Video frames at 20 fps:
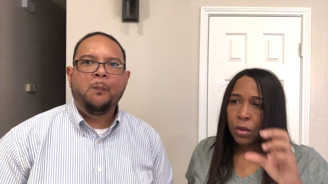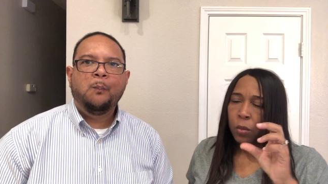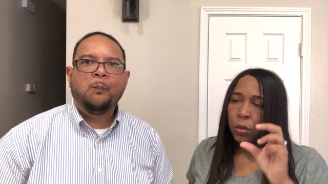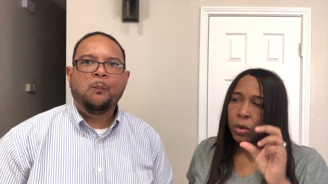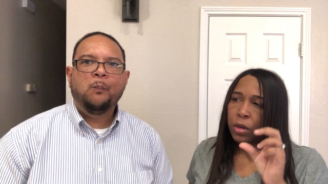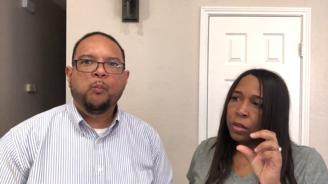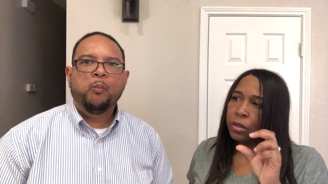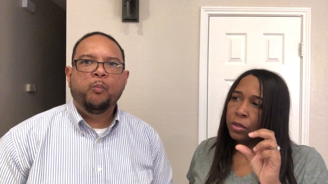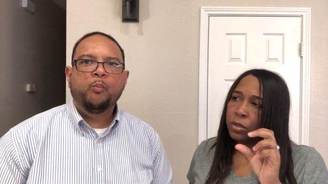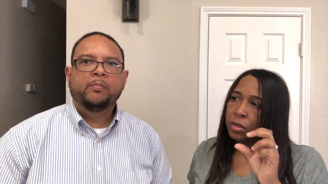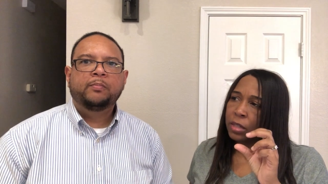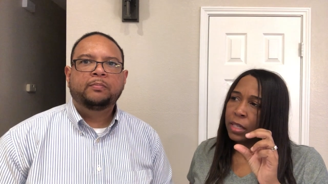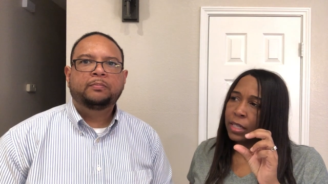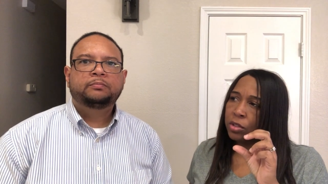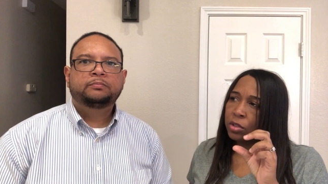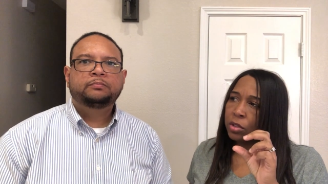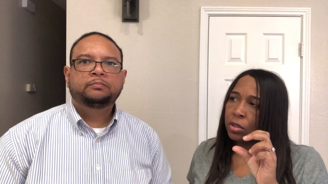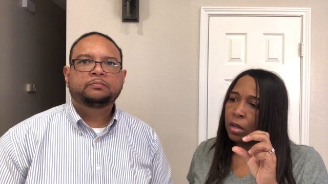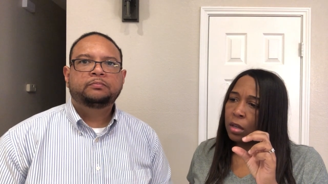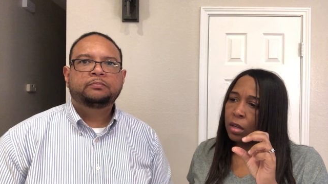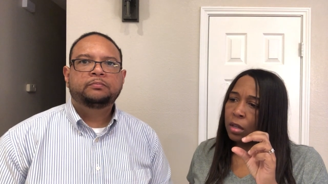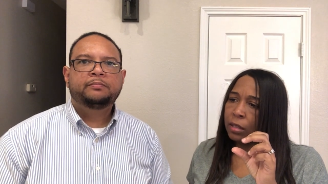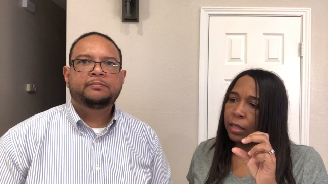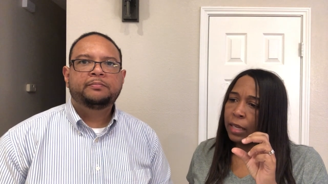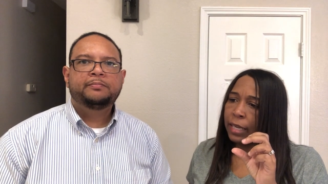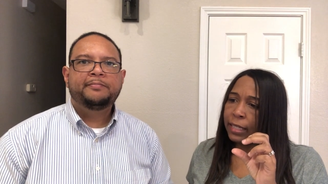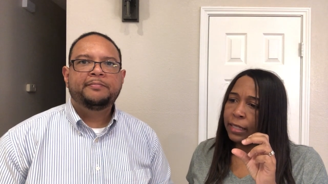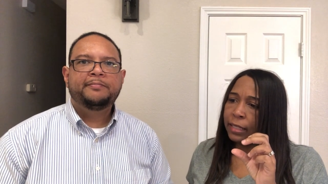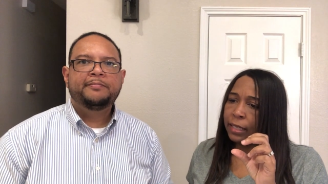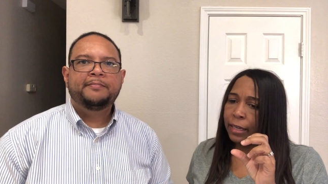Speaker 1: What are those things called?
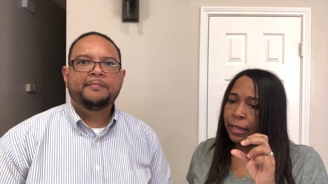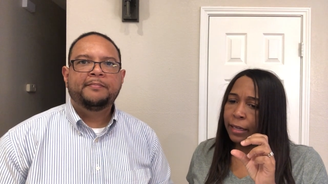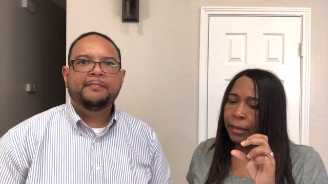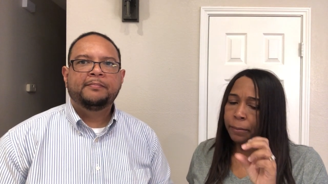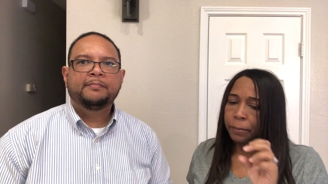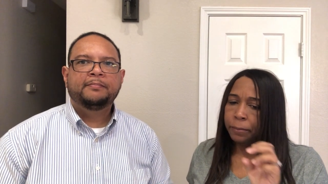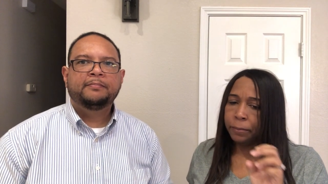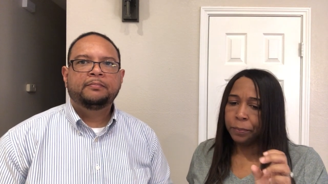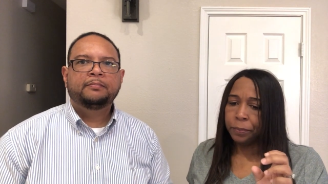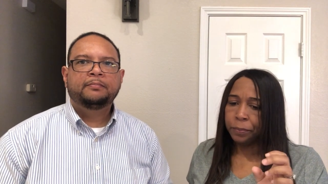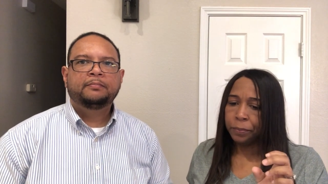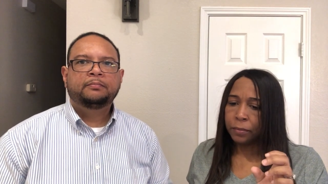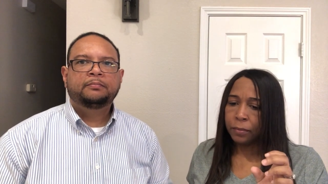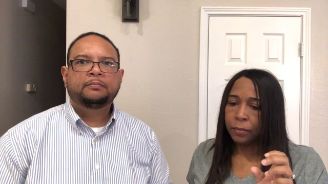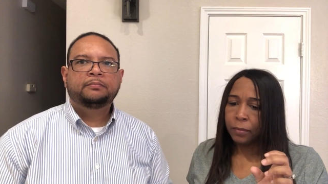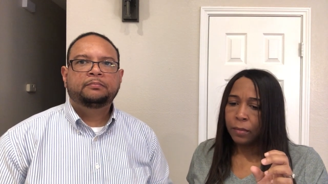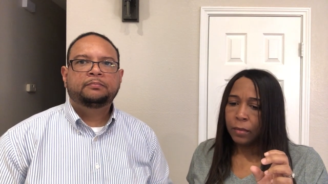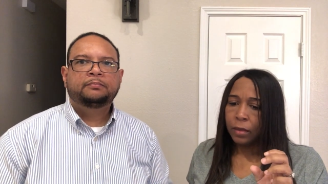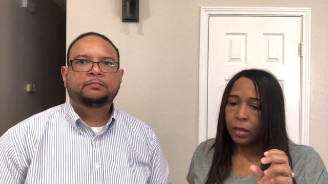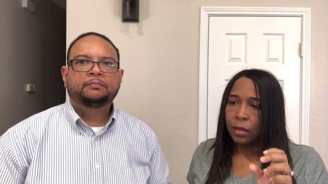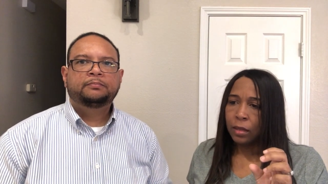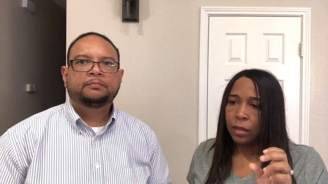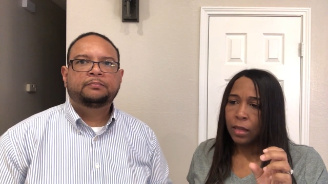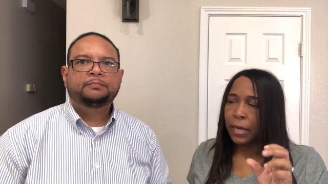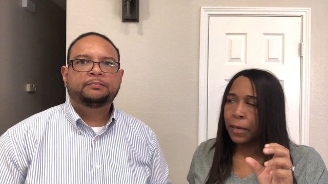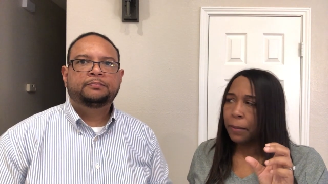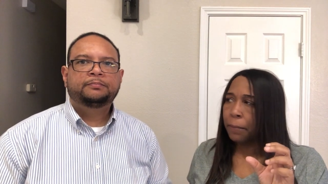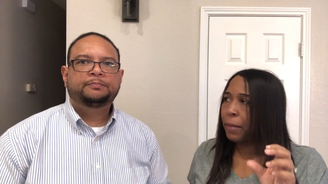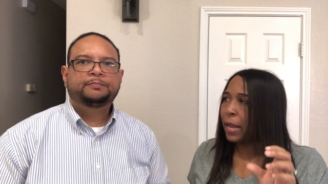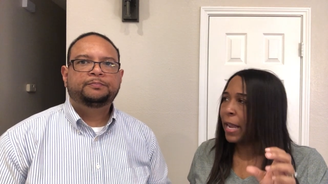Like
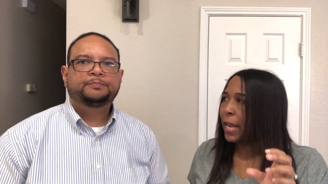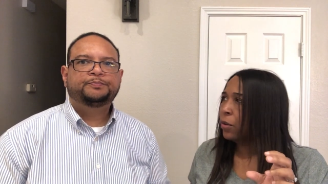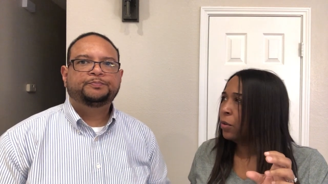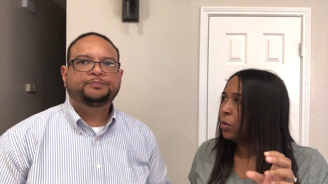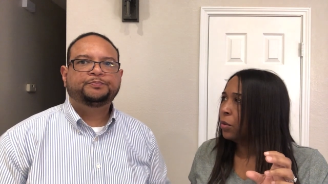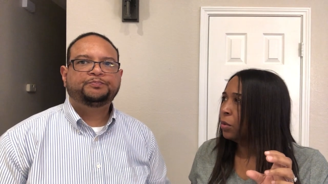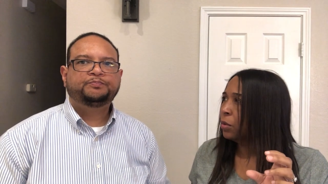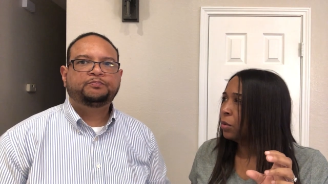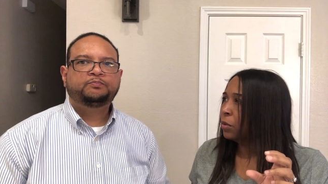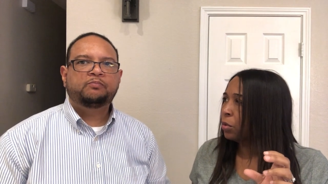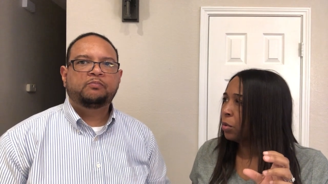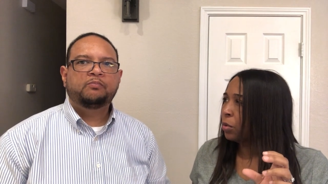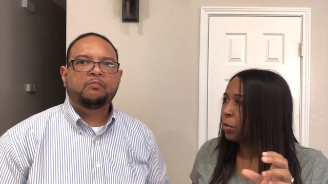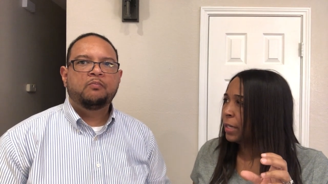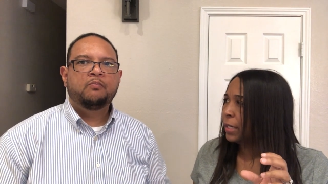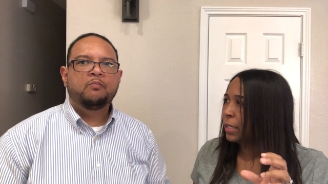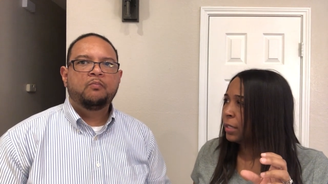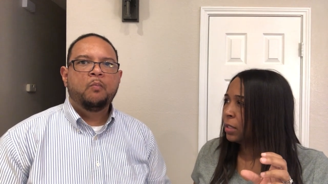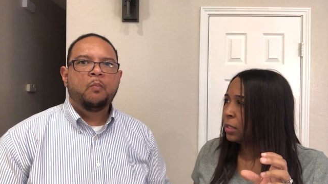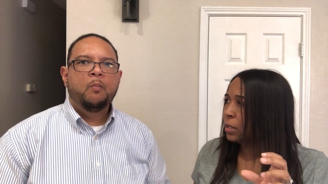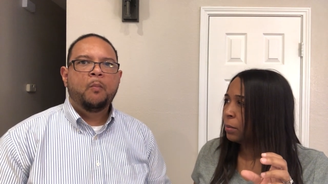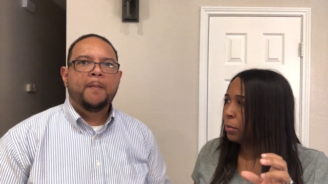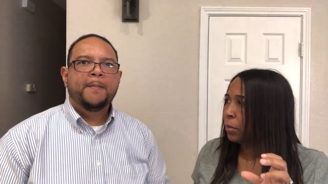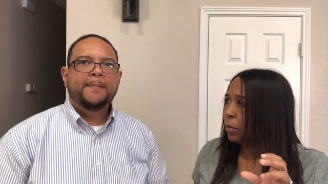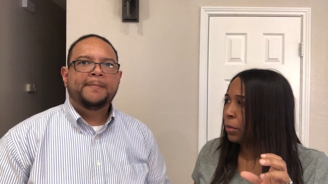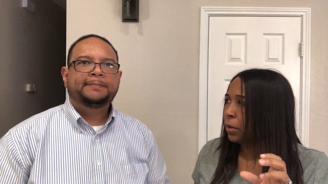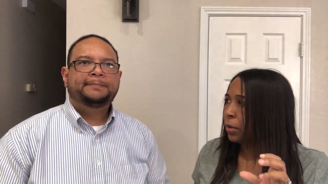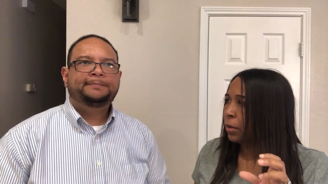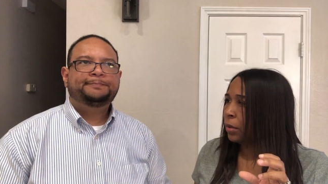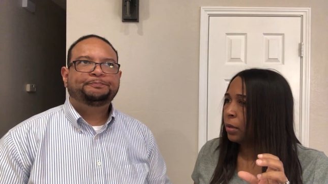bagel crisp,
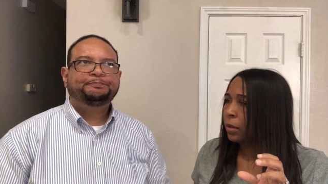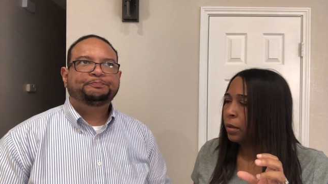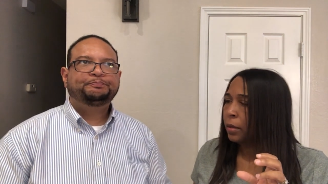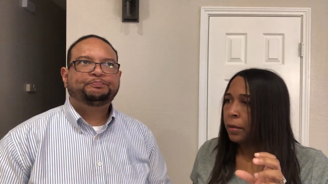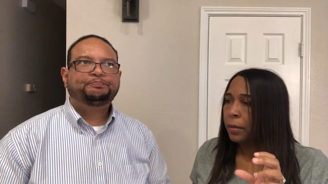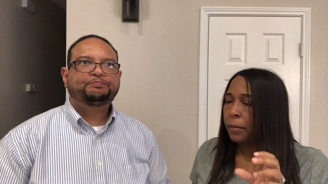or